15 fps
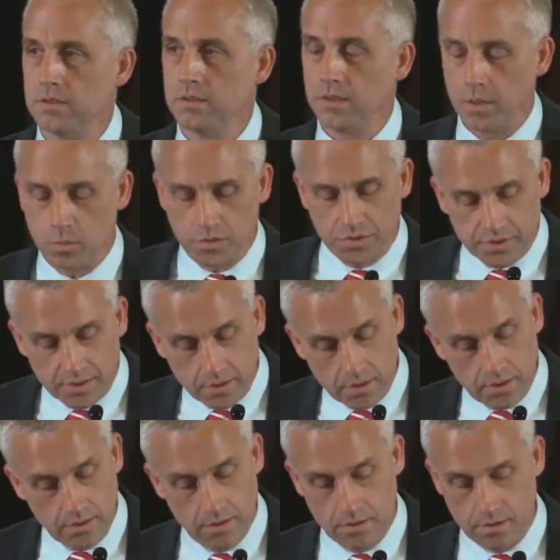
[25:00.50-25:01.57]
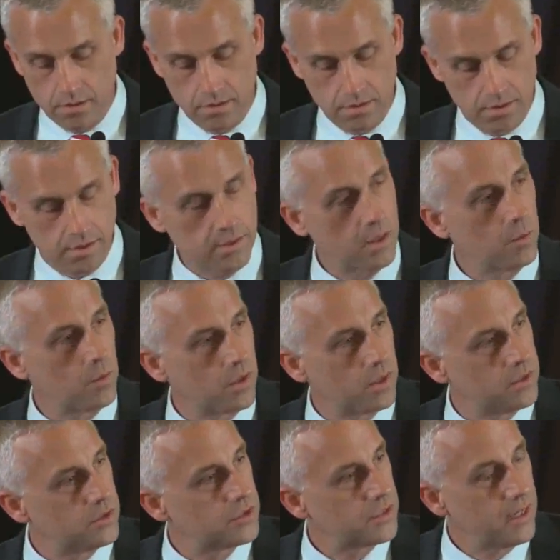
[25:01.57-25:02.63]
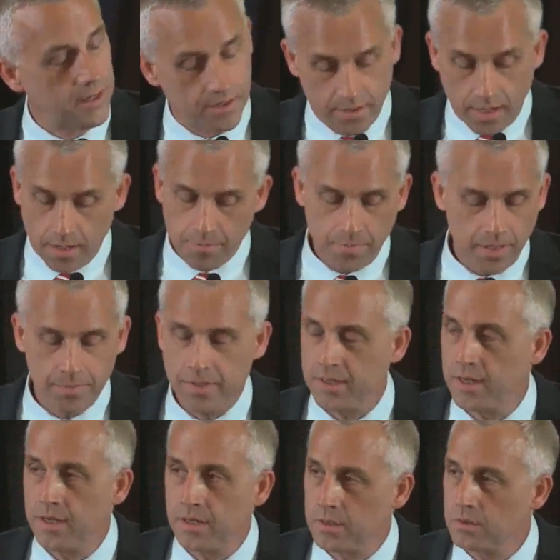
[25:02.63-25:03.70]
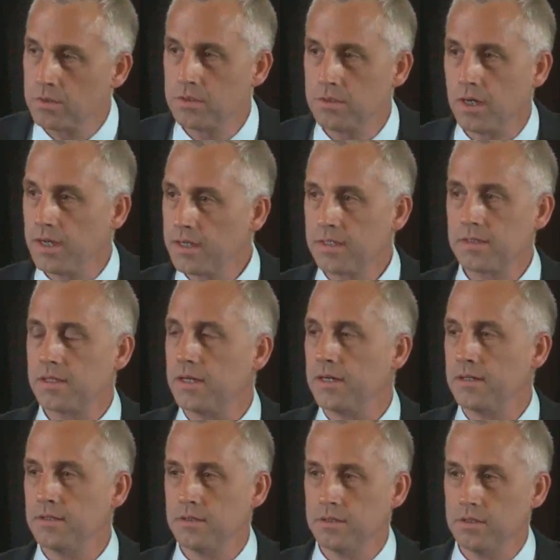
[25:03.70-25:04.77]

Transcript: They will see and they will understand. Not maybe now, I get that.